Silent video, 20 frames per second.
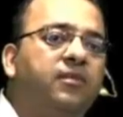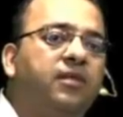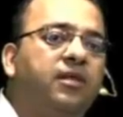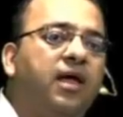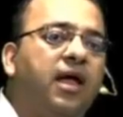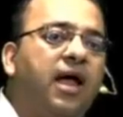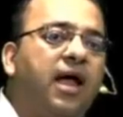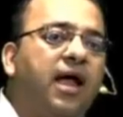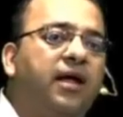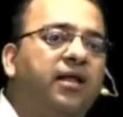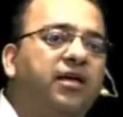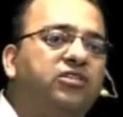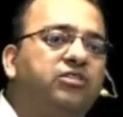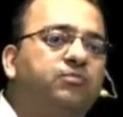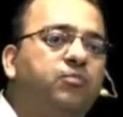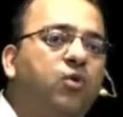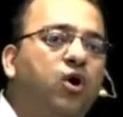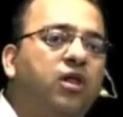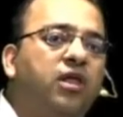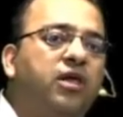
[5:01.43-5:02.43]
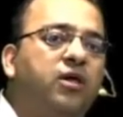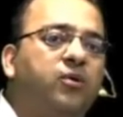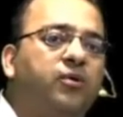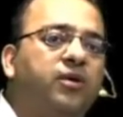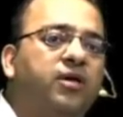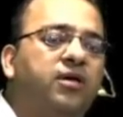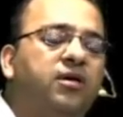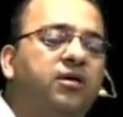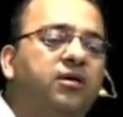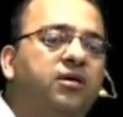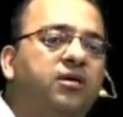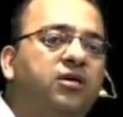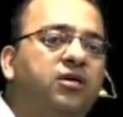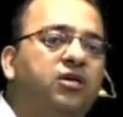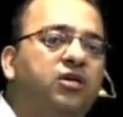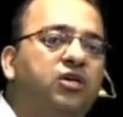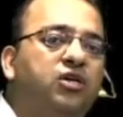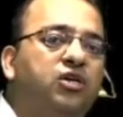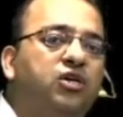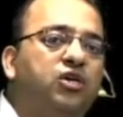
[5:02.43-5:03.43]
and a small aorta
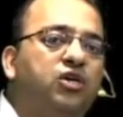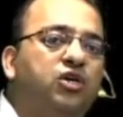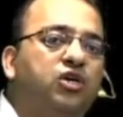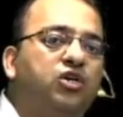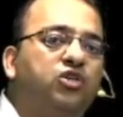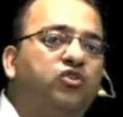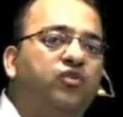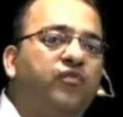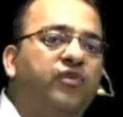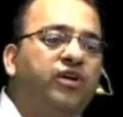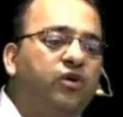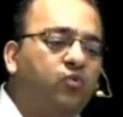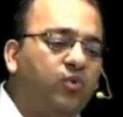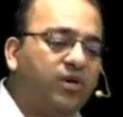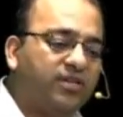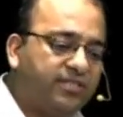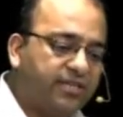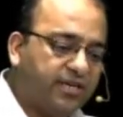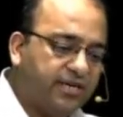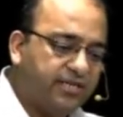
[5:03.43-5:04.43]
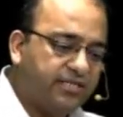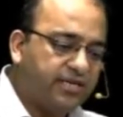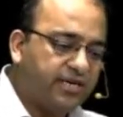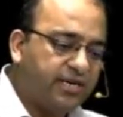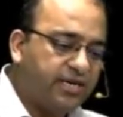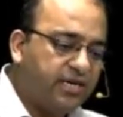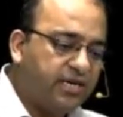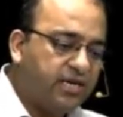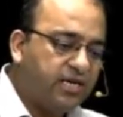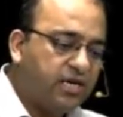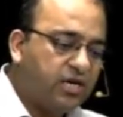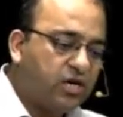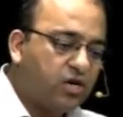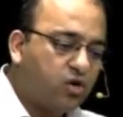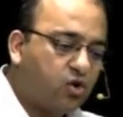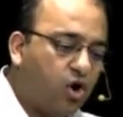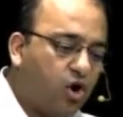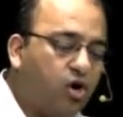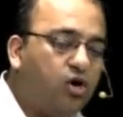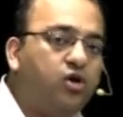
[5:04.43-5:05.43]
so we do a surgery
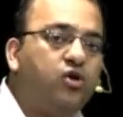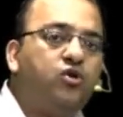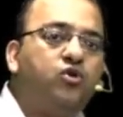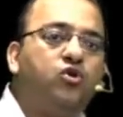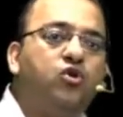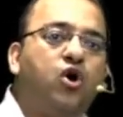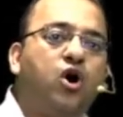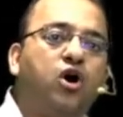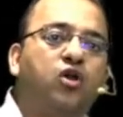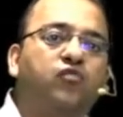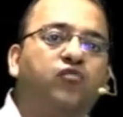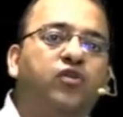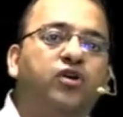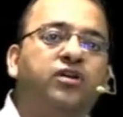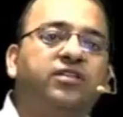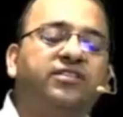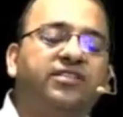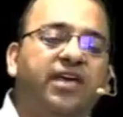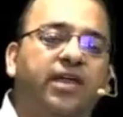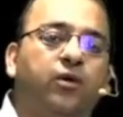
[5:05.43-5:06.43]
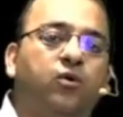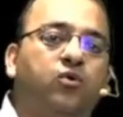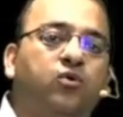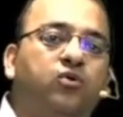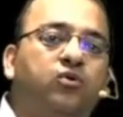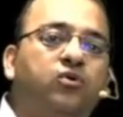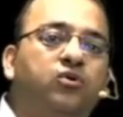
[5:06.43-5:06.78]
called norwood sano.